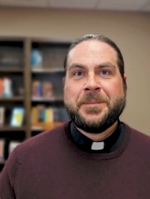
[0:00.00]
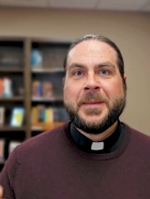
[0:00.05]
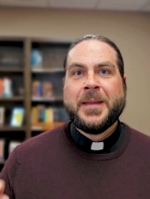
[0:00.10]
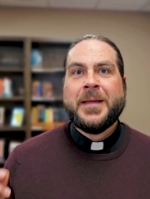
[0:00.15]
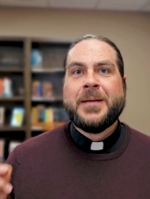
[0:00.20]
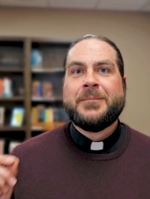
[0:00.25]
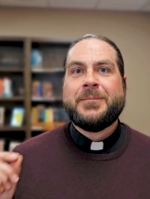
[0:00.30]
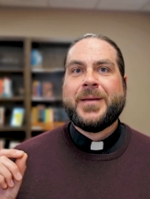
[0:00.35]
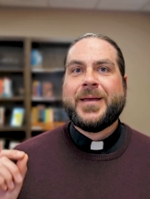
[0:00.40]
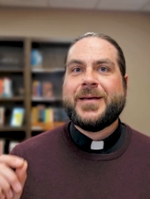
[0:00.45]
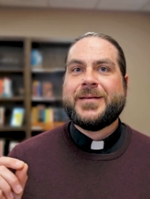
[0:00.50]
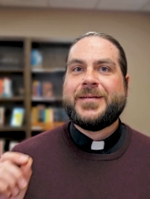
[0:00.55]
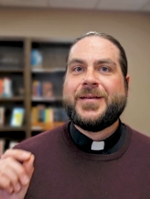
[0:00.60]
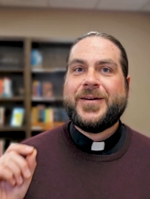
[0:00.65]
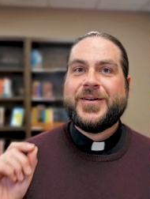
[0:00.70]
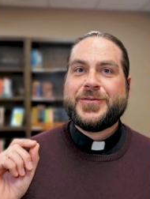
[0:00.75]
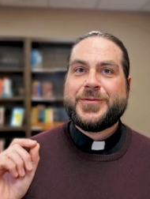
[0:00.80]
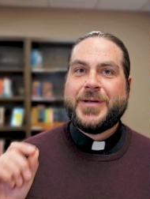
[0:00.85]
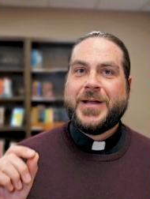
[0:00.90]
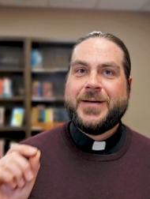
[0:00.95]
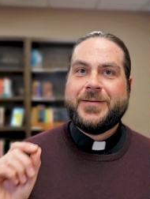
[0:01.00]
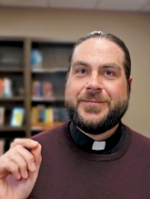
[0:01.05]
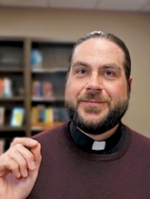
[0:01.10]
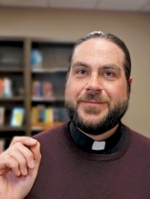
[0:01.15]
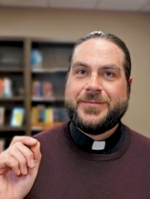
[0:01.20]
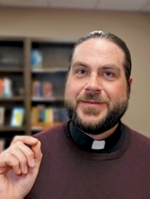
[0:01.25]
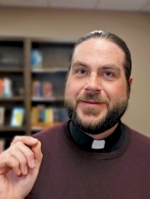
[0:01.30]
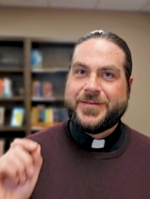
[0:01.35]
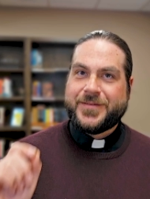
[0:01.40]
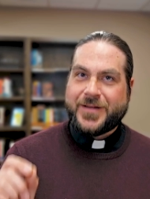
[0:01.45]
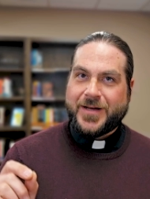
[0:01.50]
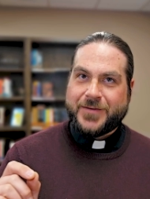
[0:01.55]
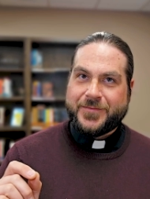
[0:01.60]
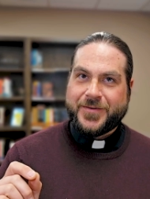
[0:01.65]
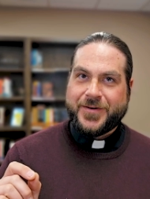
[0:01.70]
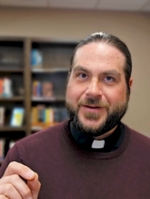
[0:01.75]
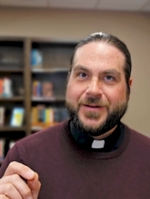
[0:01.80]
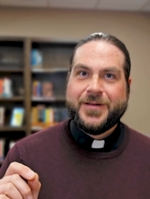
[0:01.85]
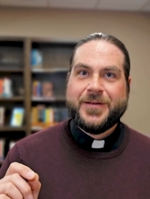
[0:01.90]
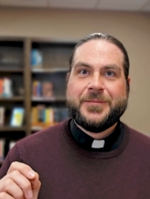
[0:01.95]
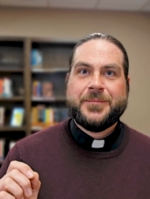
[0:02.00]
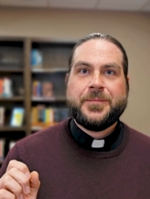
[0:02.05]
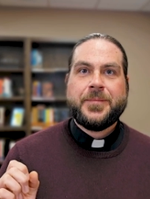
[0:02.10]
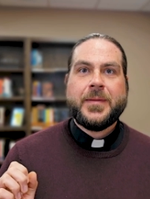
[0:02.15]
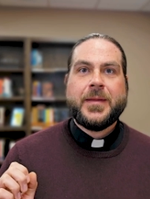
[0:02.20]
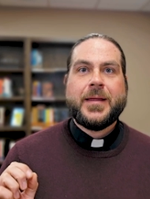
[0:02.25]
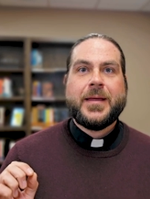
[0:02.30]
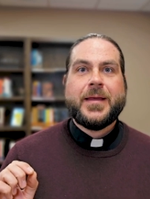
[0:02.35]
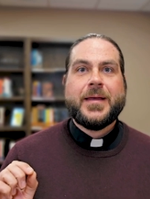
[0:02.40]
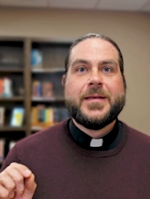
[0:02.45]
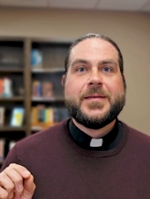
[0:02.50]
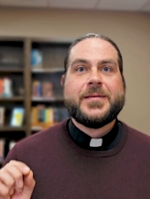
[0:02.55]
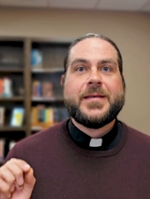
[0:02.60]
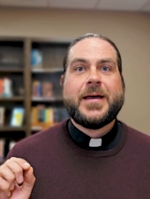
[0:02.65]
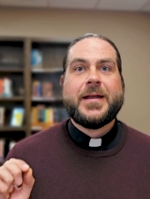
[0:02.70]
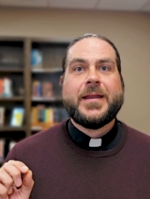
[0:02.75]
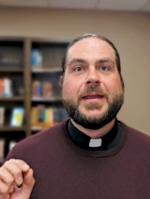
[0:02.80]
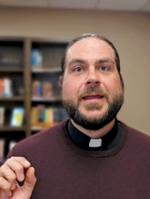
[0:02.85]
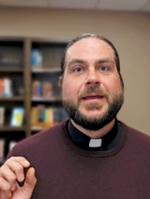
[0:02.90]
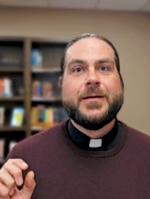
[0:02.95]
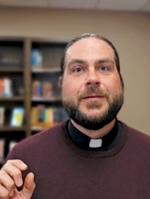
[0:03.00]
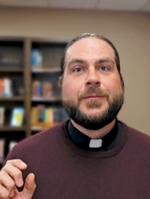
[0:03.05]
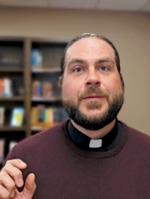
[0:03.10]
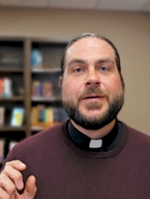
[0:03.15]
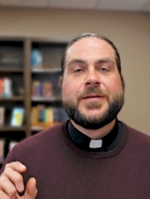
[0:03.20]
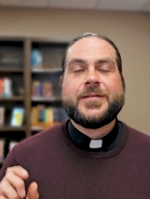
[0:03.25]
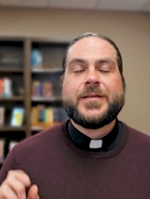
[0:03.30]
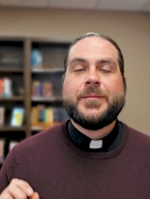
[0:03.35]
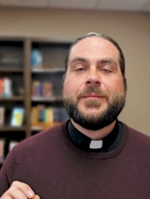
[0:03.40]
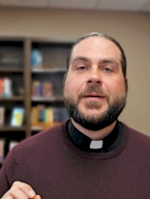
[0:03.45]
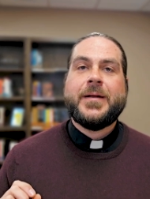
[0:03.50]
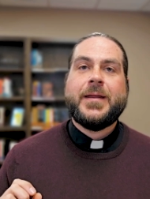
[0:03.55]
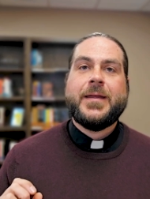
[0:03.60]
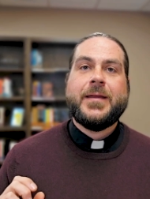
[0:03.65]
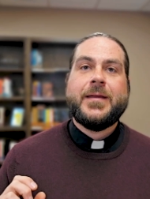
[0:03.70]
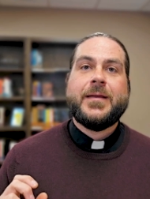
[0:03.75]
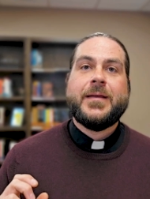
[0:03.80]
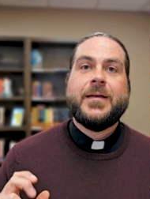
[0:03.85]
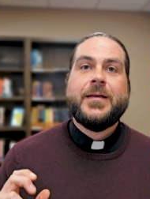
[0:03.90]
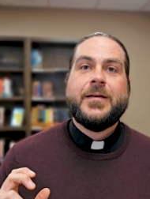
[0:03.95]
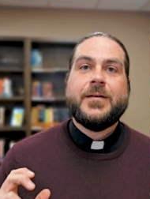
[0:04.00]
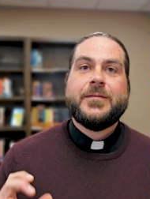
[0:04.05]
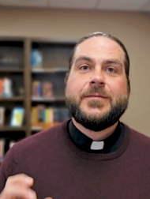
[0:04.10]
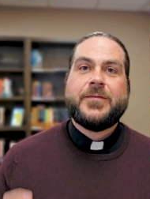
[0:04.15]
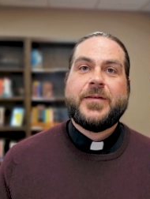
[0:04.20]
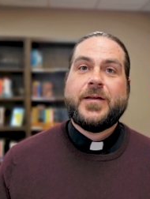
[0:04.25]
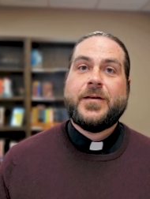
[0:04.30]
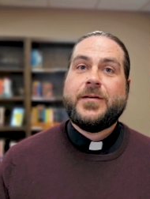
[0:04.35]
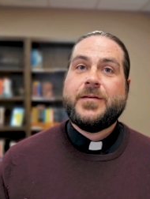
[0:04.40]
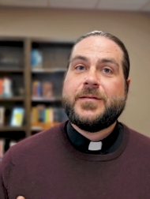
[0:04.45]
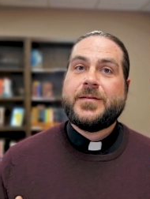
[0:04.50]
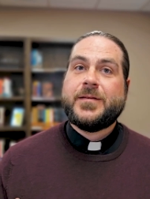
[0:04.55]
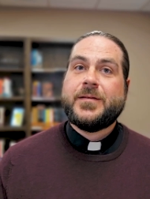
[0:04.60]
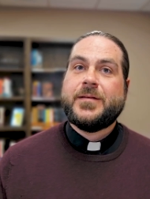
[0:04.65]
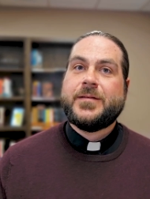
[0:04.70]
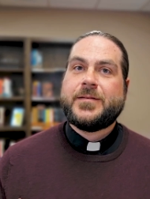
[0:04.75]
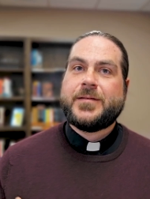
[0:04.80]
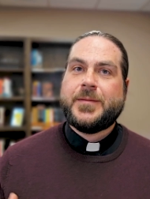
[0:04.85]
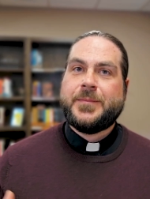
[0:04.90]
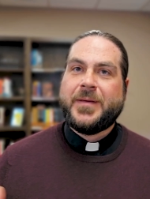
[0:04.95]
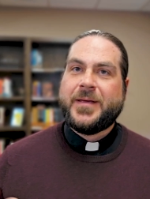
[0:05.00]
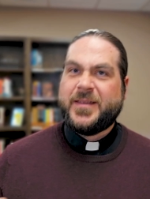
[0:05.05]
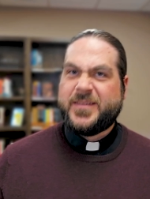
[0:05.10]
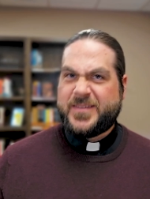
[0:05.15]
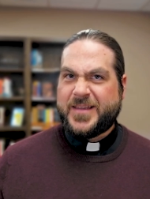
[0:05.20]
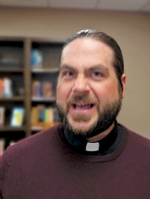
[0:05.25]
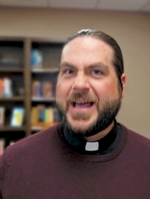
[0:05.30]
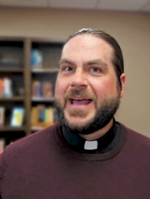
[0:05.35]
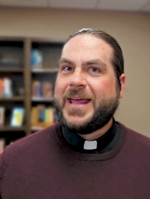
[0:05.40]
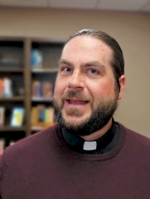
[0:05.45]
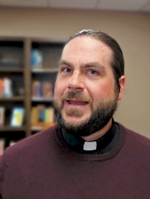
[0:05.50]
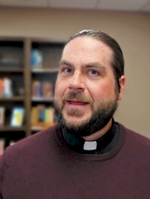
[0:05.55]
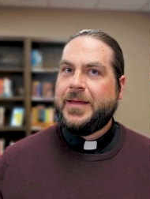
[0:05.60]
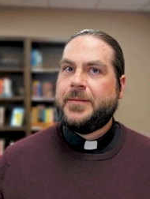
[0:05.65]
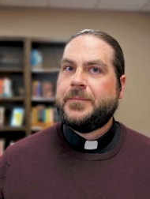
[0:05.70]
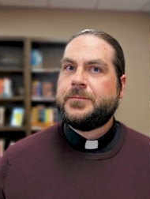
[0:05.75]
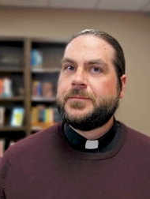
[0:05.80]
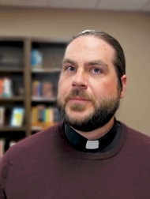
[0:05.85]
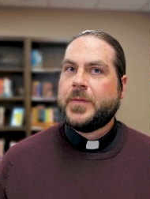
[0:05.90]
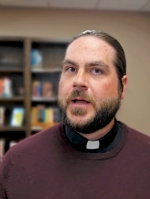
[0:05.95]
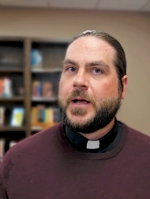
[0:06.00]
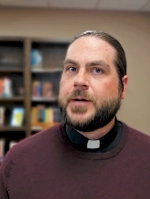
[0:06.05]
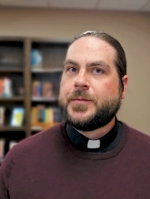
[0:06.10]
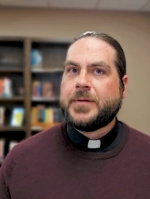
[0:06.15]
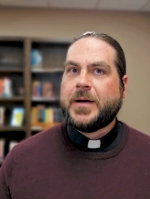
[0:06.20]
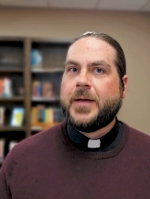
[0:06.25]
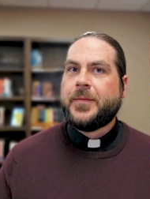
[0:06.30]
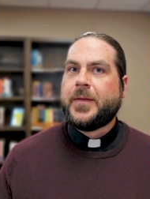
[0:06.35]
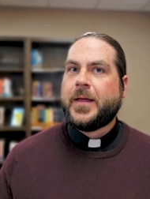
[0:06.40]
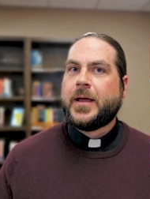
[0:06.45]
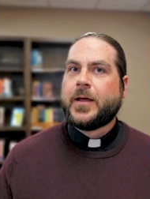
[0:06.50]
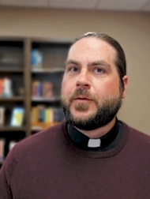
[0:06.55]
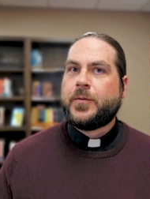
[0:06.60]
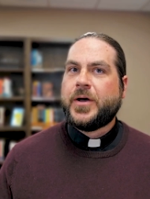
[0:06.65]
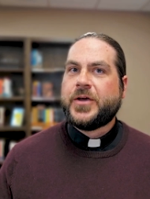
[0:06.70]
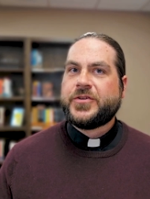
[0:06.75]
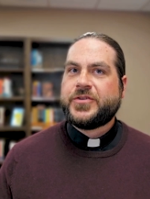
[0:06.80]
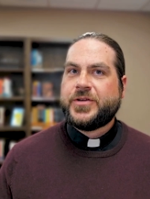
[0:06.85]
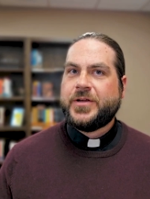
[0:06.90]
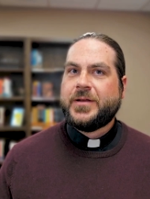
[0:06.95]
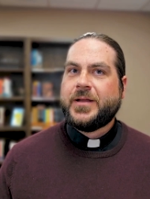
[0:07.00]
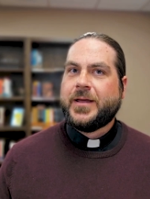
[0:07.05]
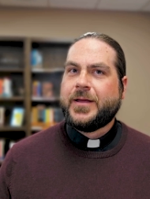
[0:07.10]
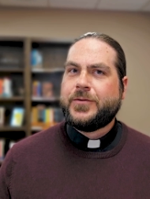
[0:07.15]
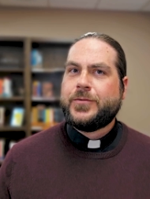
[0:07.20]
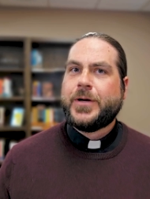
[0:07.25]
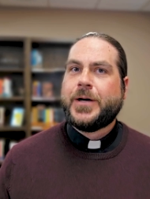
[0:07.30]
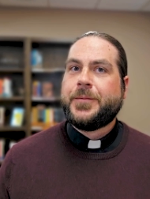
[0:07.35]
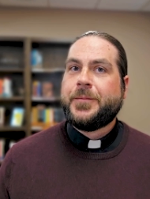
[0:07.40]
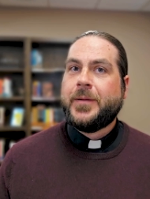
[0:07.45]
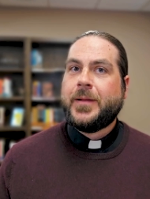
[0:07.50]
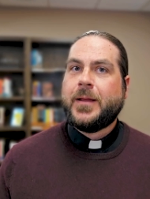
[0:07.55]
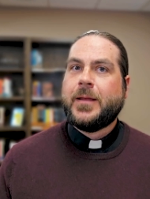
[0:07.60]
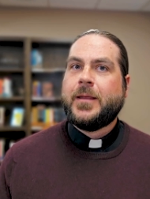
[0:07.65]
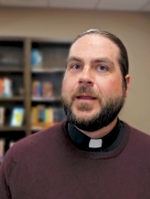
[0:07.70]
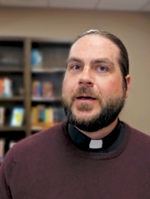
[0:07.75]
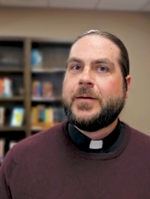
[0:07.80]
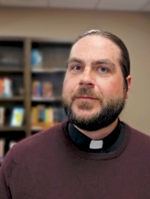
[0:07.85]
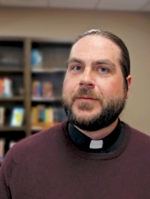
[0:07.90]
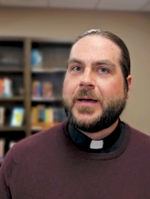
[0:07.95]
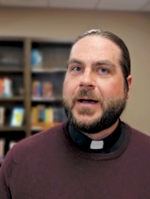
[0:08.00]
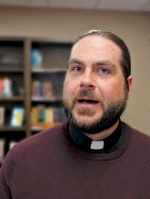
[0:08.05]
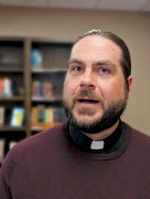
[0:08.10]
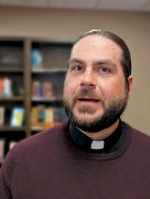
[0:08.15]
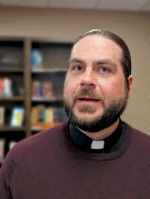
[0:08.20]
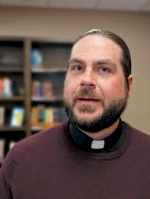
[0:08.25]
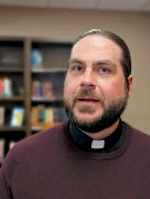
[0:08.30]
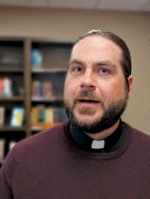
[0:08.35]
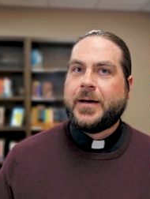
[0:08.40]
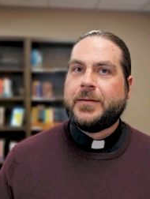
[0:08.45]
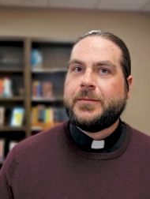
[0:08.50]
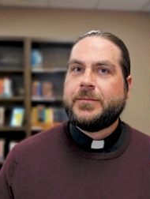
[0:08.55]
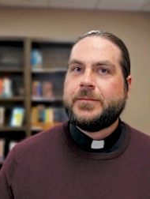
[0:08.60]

Because here's what I've discovered is that when somebody feels some anxiety around that question, like, do I really love God enough?